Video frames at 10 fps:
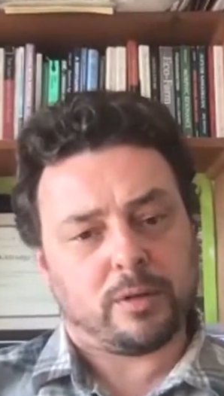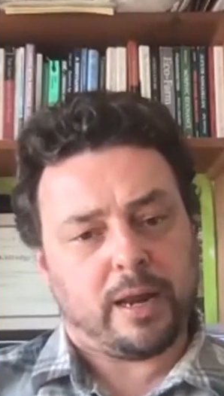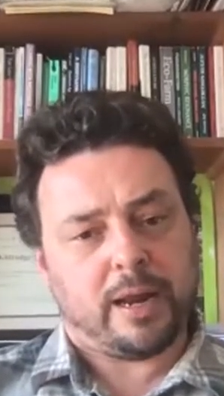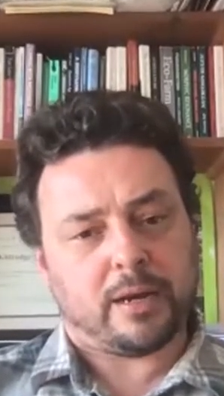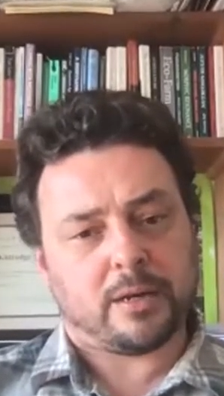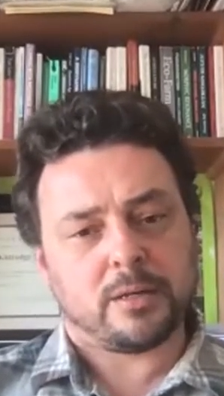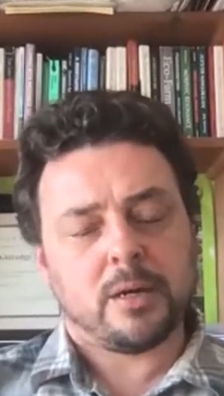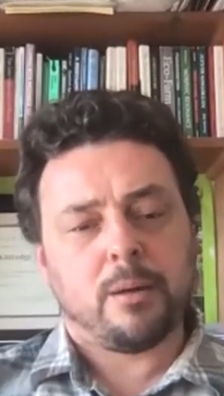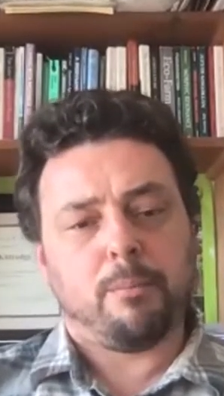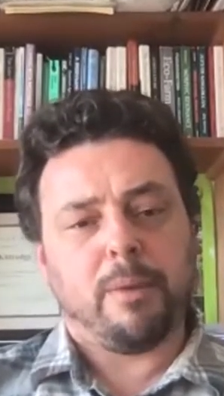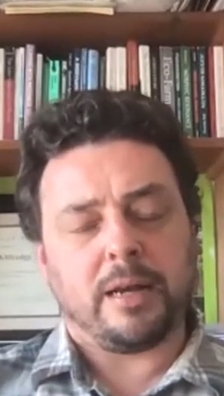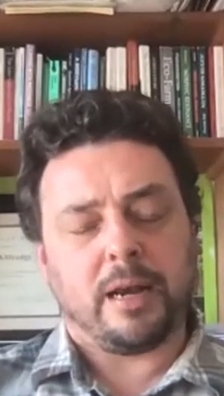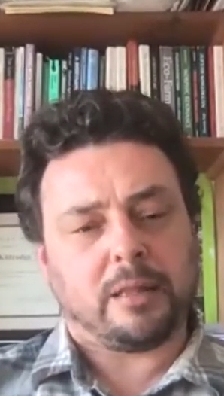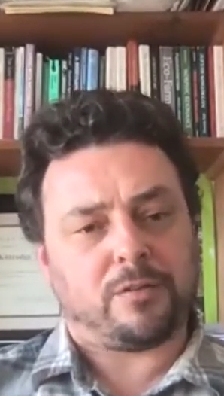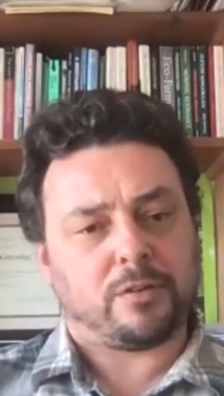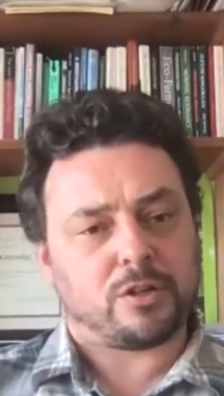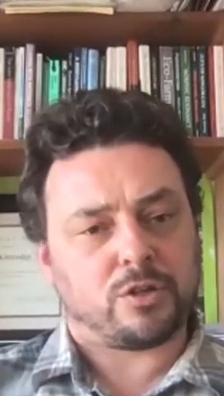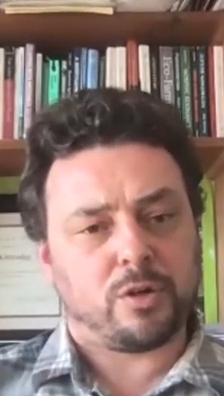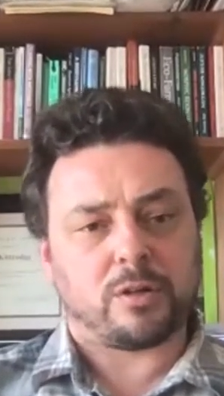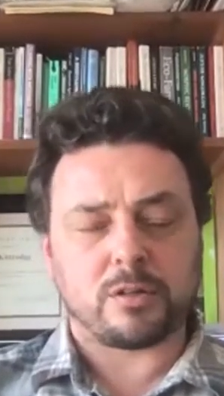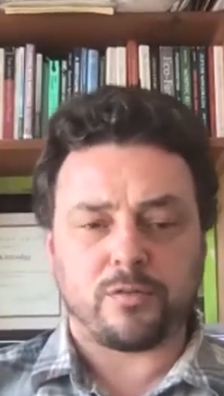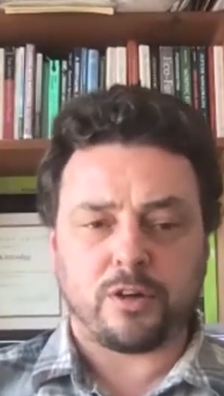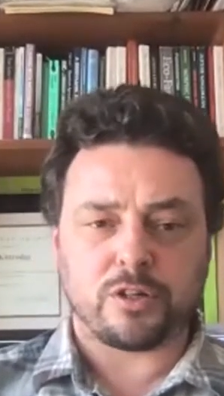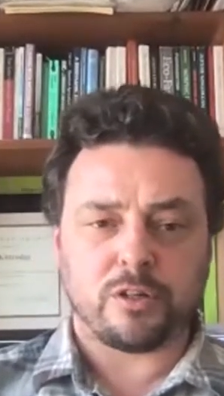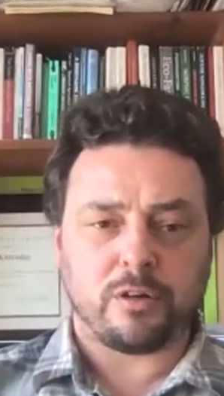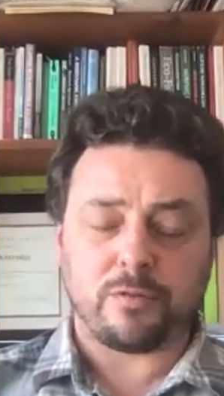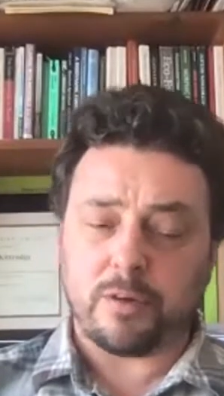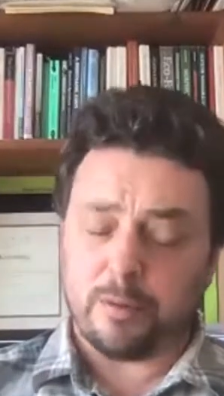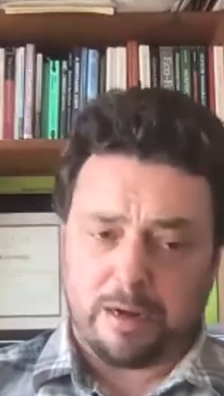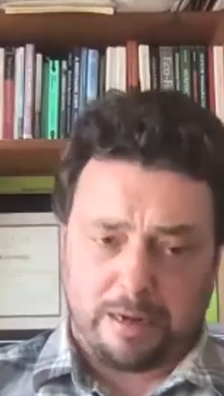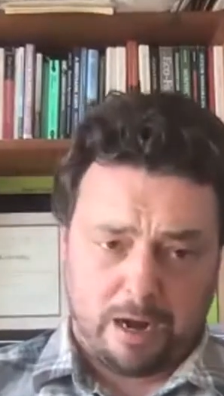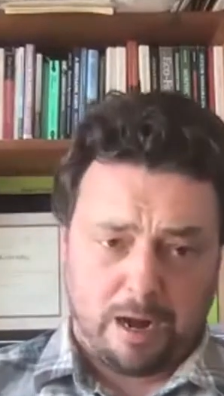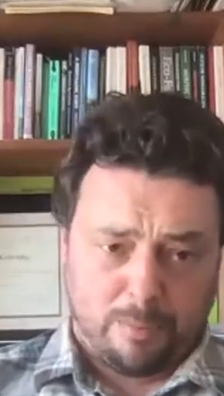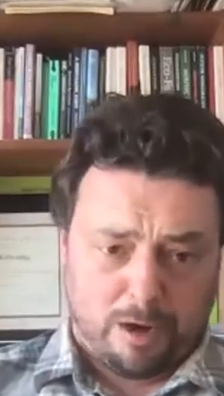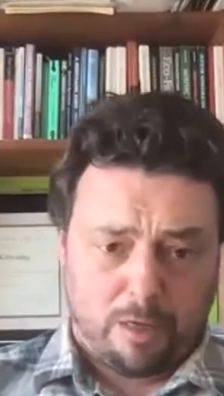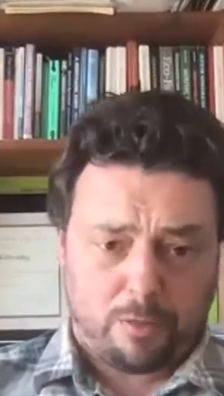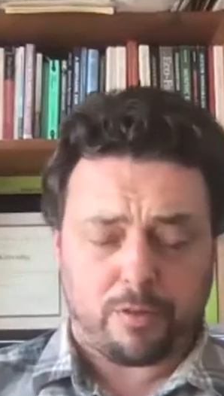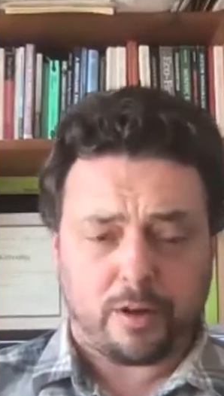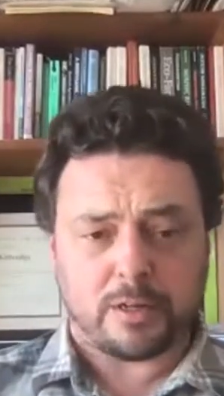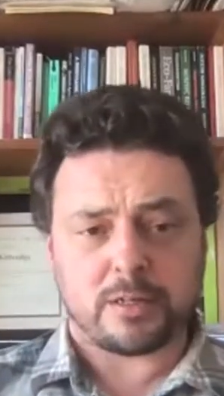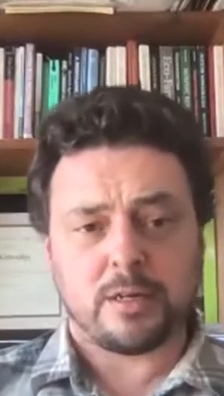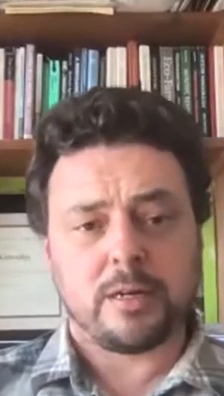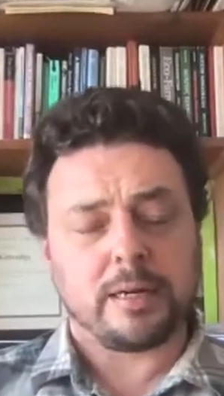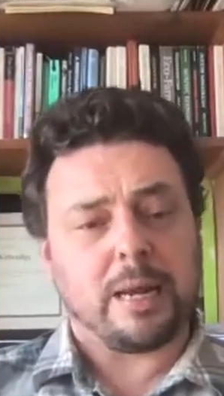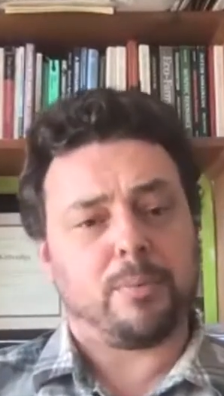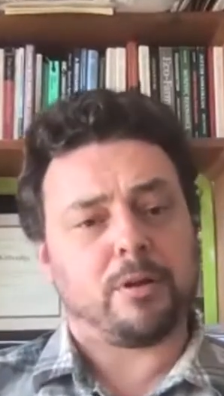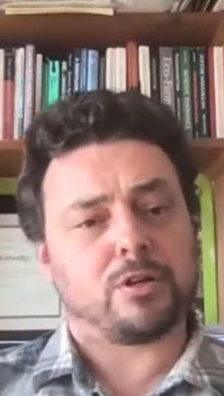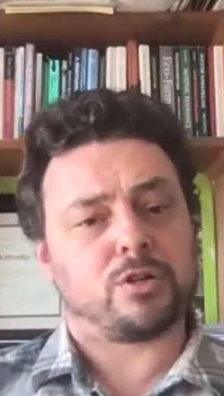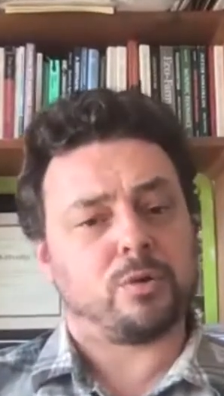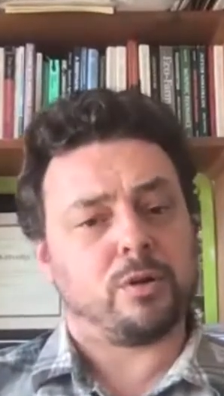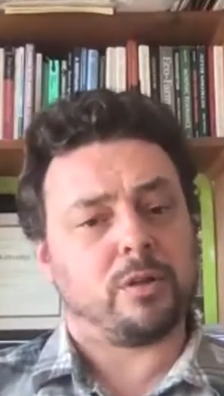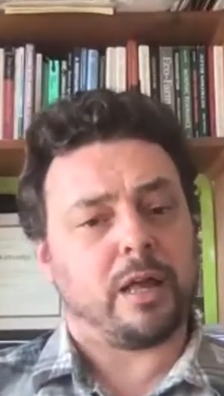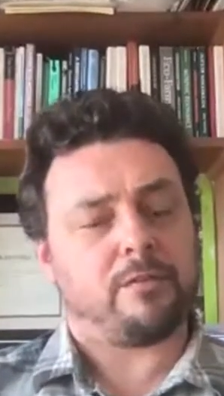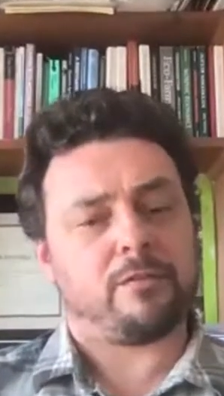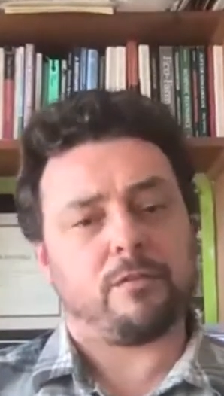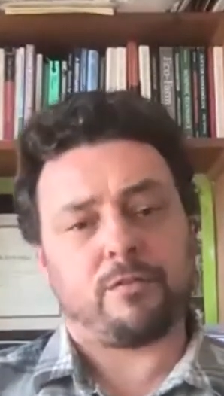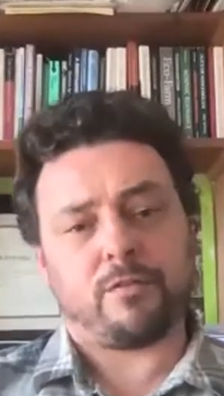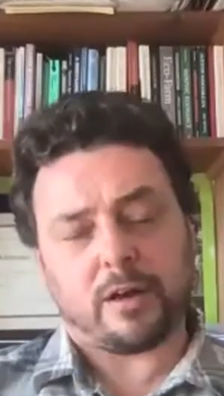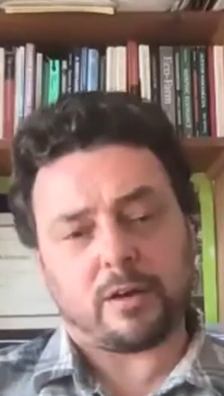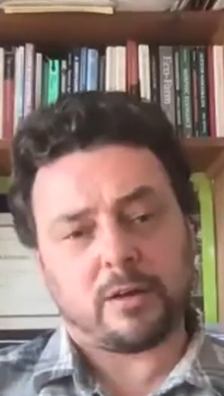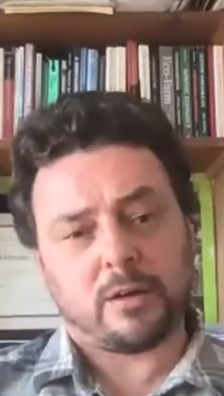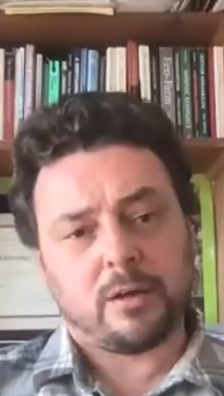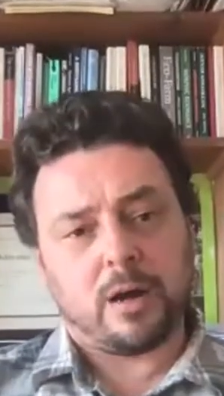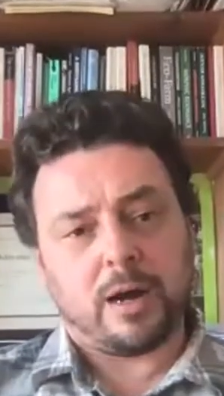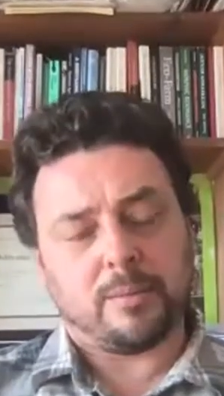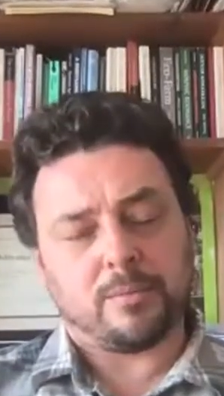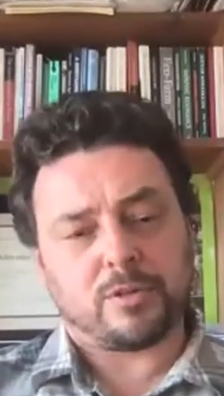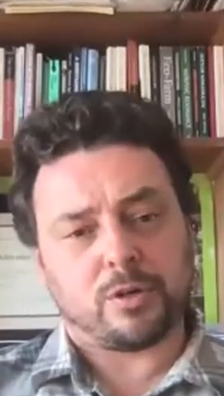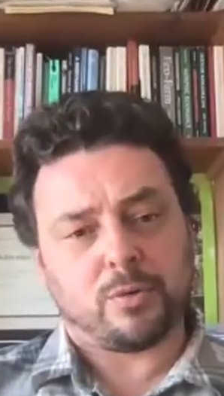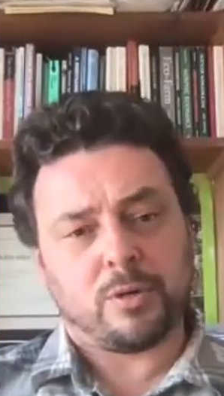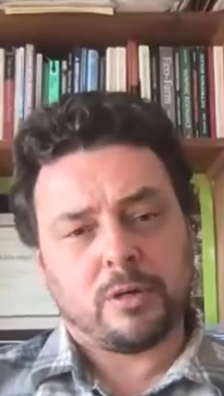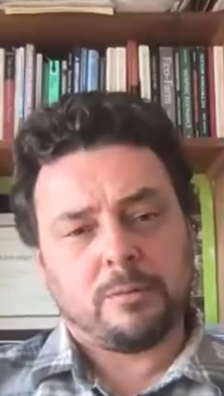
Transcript: And maintaining life in the soil is a function of, among, among other things, keeping the soil life fed. Um, so